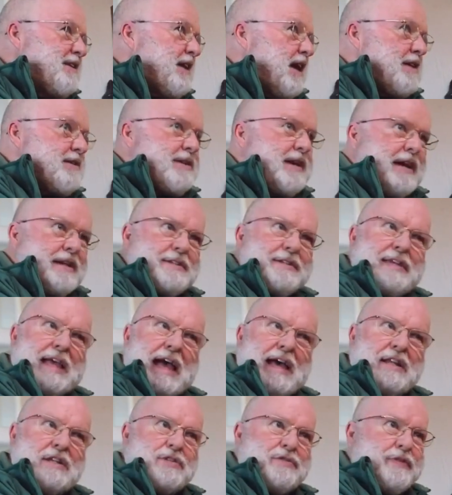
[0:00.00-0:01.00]
it does not
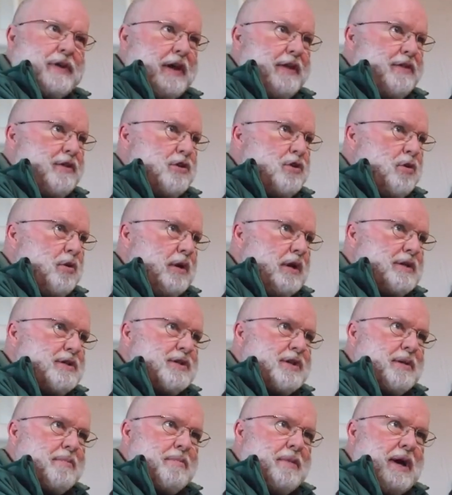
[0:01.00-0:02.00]
satisfy the
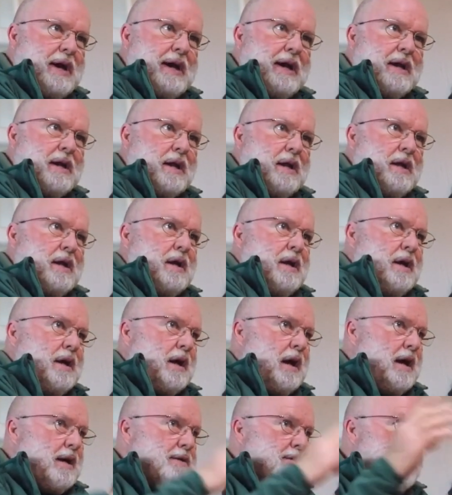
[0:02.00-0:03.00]
dualistic mind.
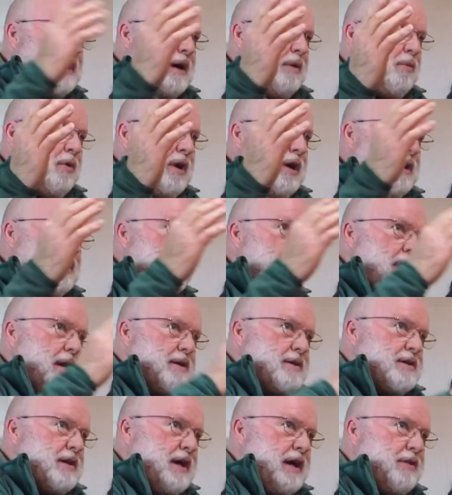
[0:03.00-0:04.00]
God is not one, God
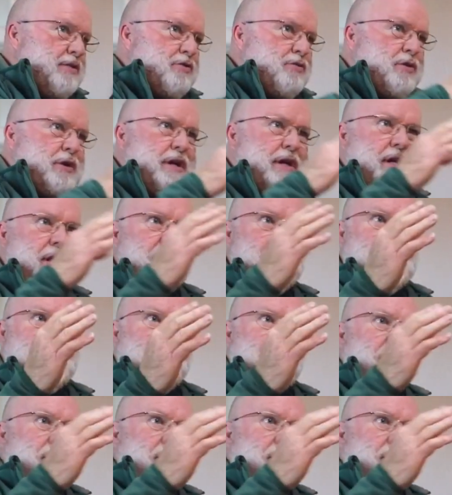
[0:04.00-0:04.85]
is not three.